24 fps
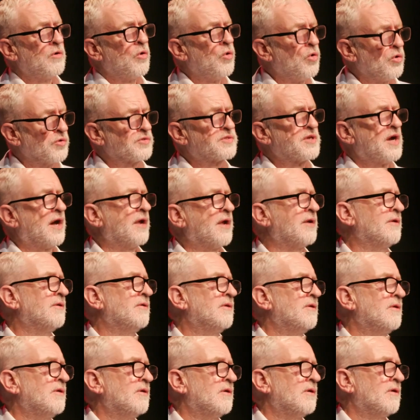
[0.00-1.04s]
All done
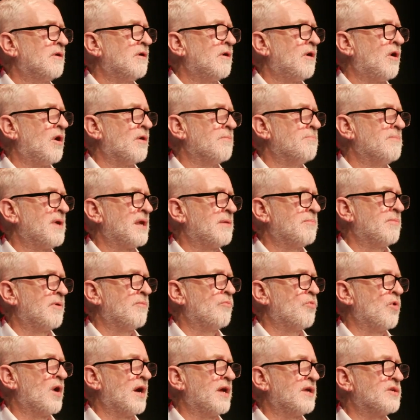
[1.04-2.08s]
on minimum
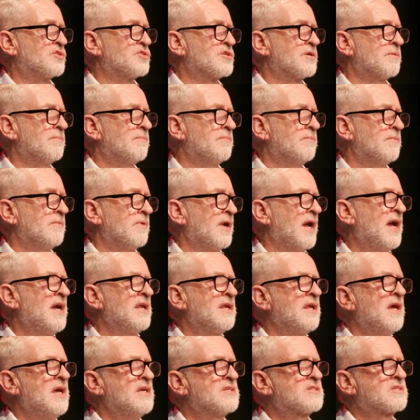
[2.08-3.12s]
wage.
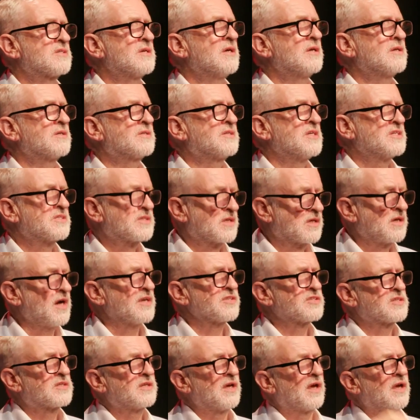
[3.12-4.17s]
It is
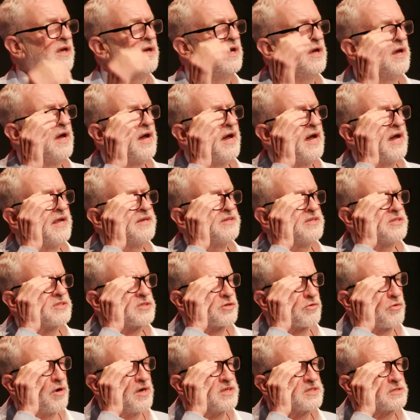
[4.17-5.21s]
disgusting and
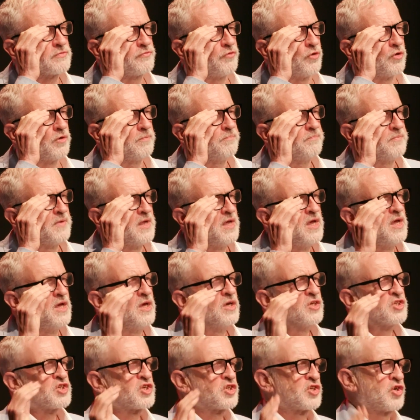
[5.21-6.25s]
disgraceful.
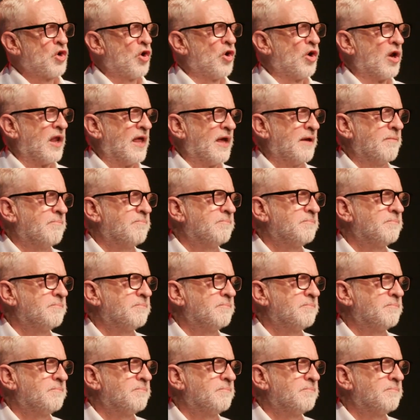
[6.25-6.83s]
Surely,